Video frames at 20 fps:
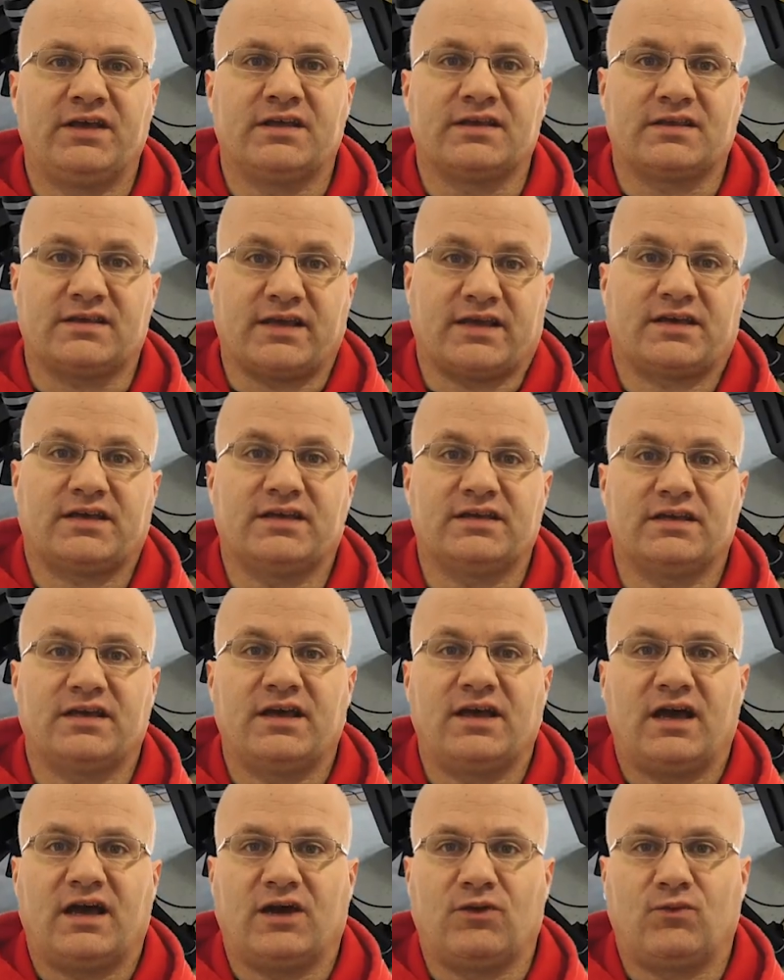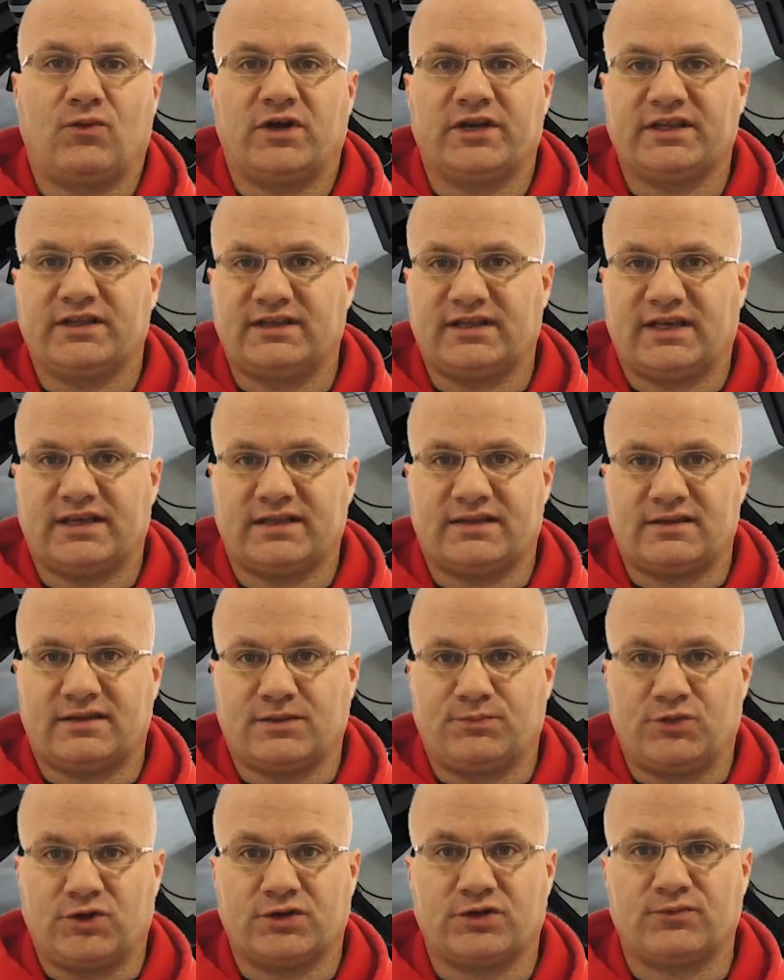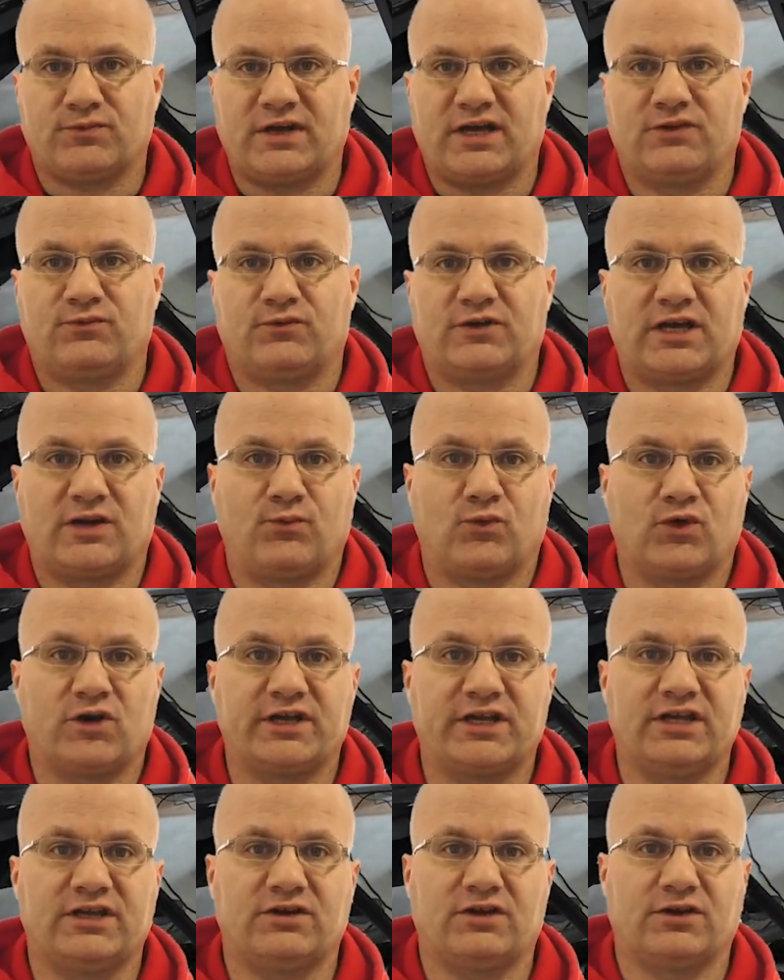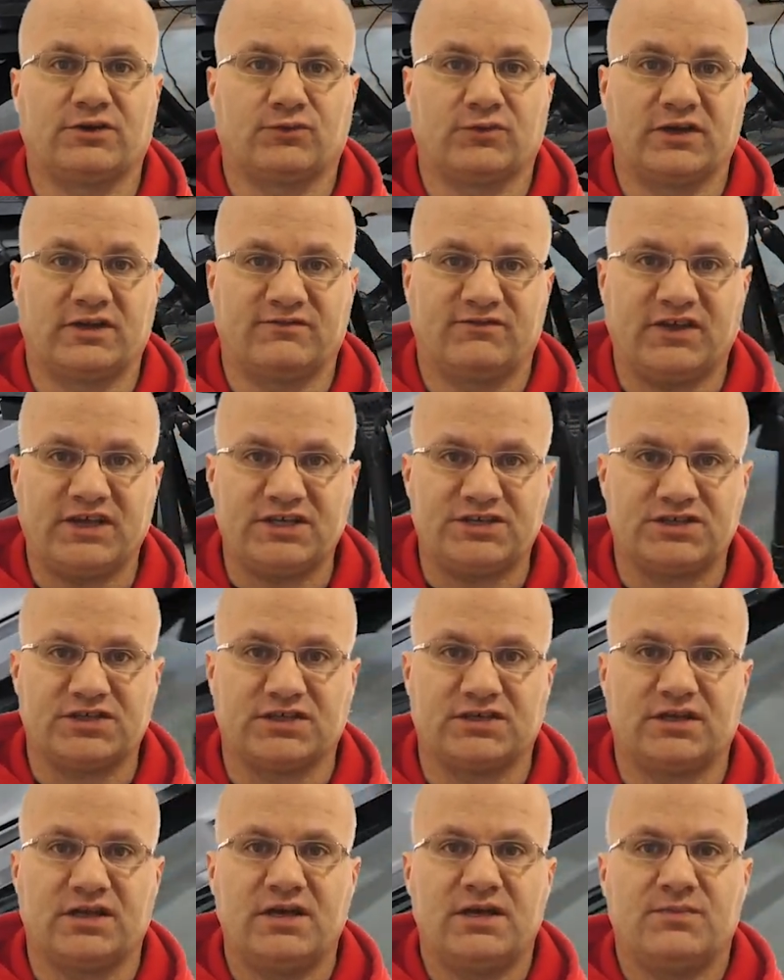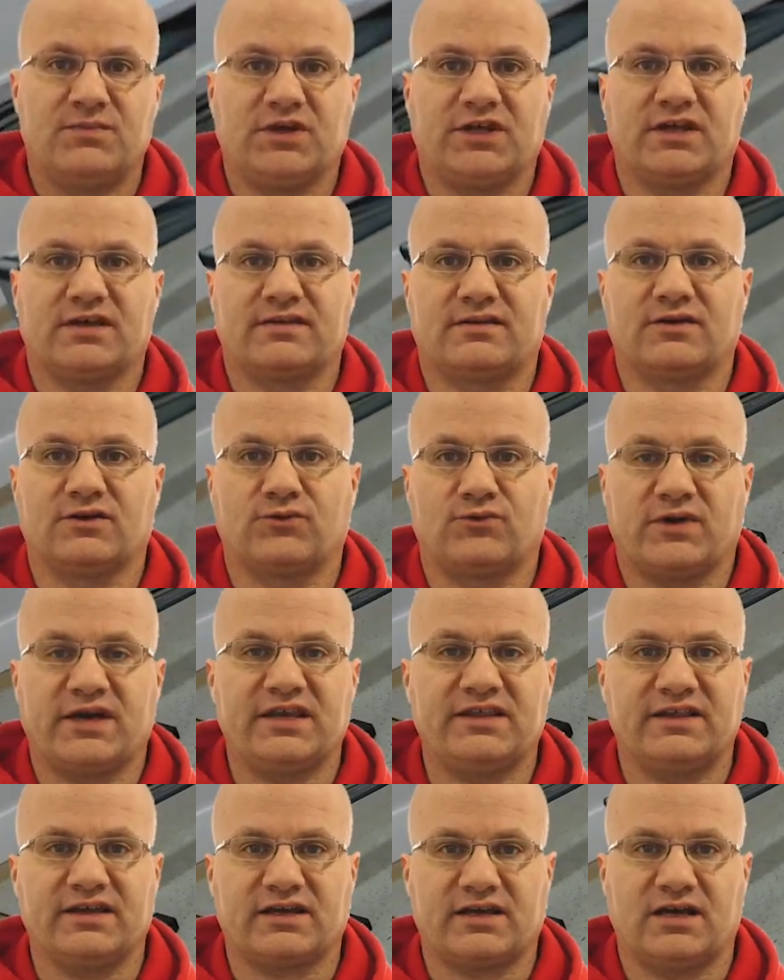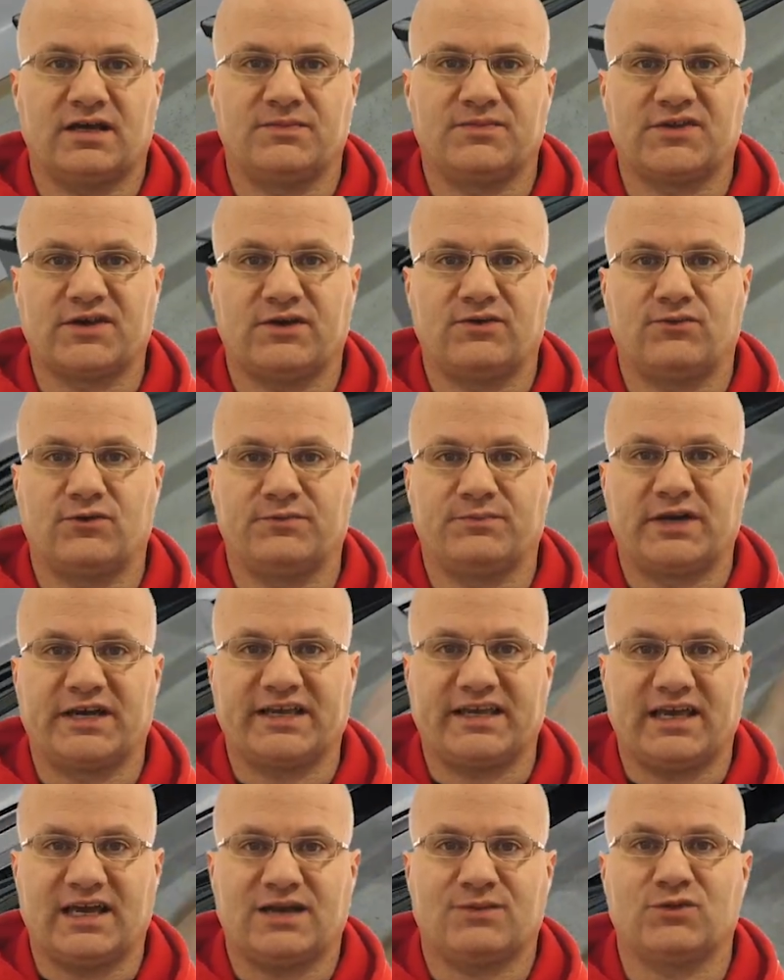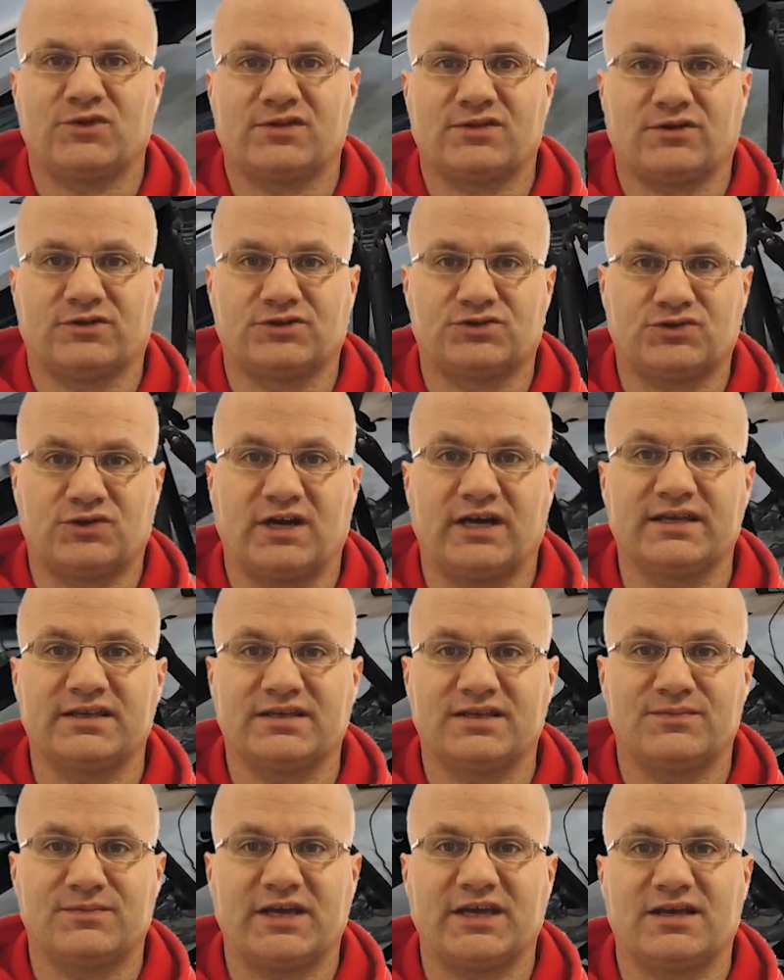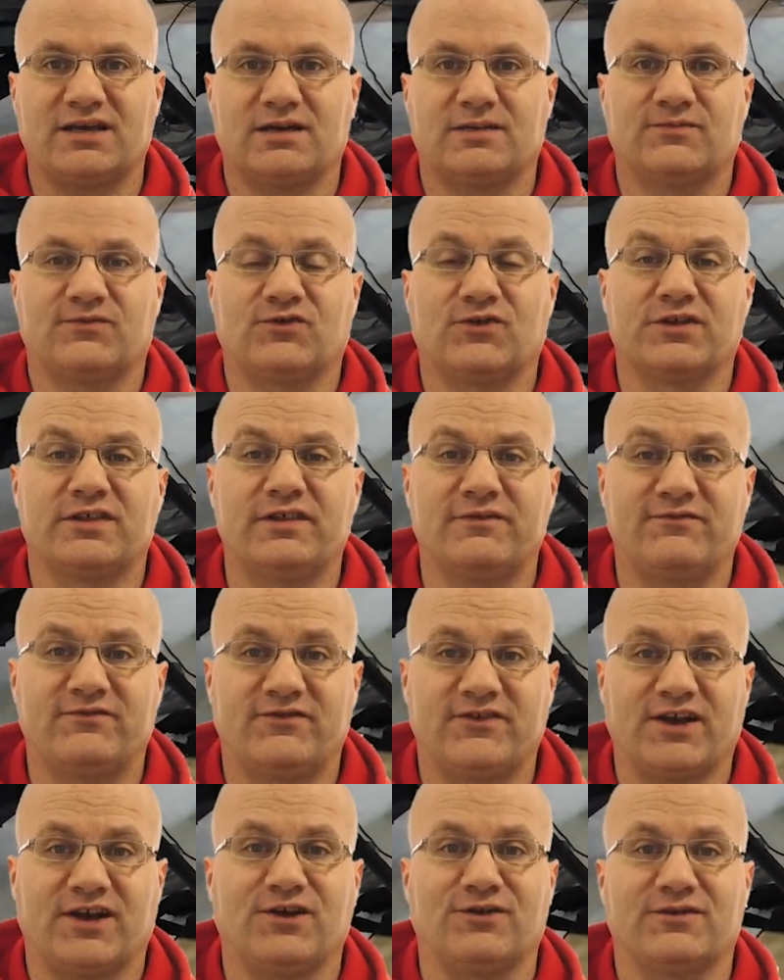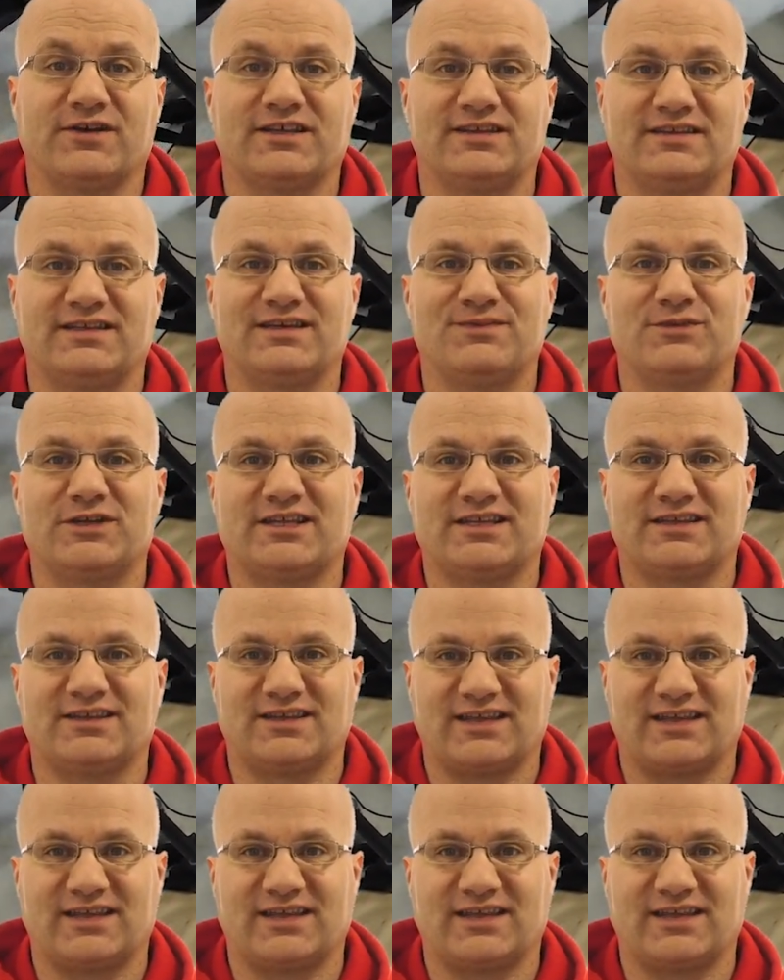Second, I wanted lights to put around when I'm working on a renovation because the grain that comes out when my cameras are trying to make up for the very limited